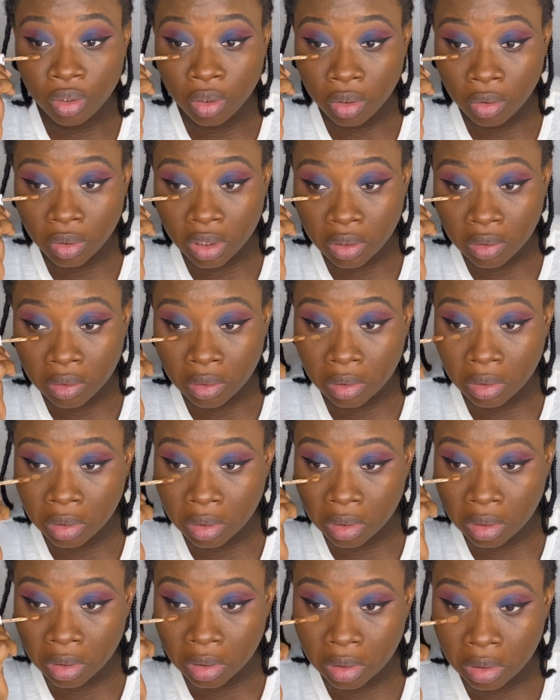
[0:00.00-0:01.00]
oh well.
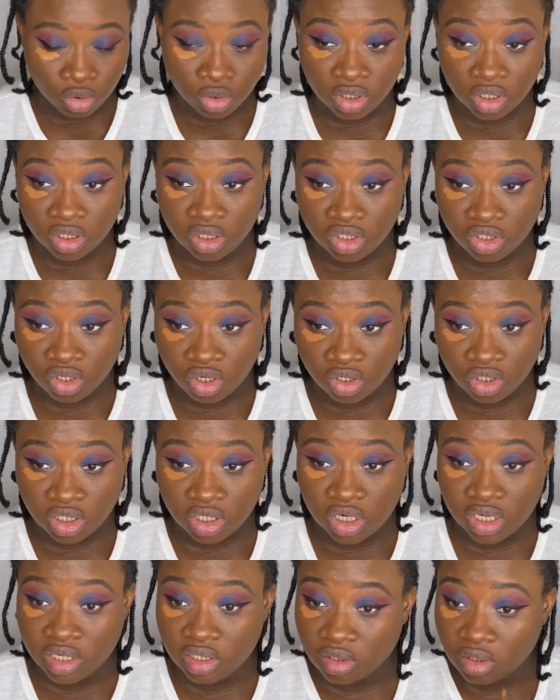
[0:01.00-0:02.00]
Good thing this
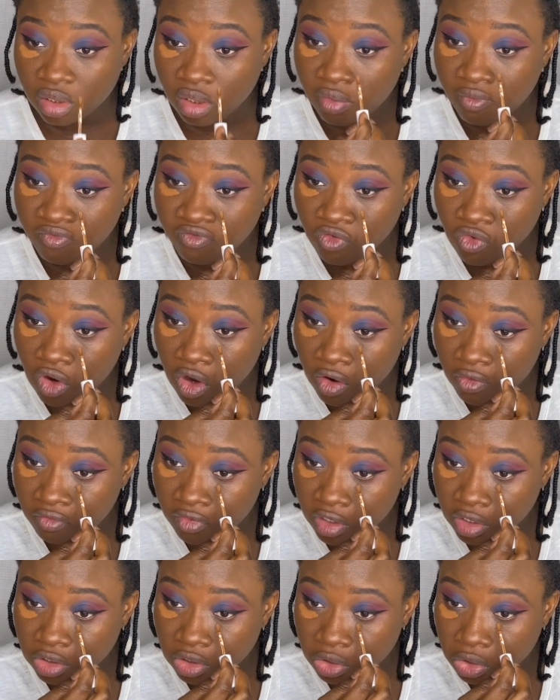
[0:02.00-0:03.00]
concealer is full
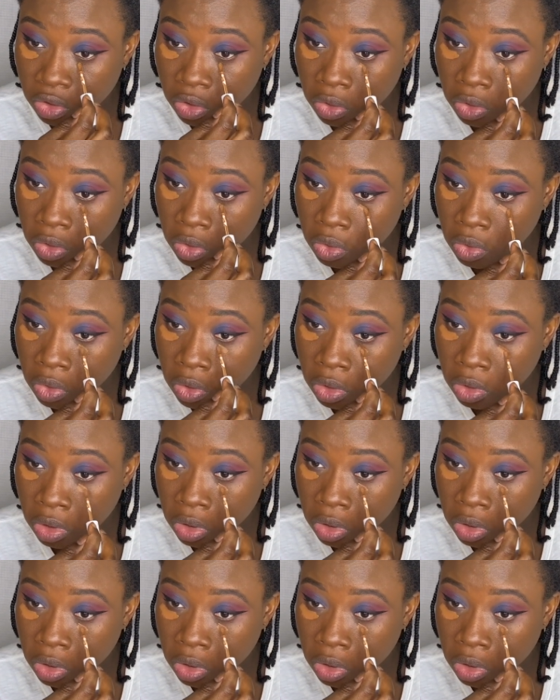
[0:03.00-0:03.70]
coverage, so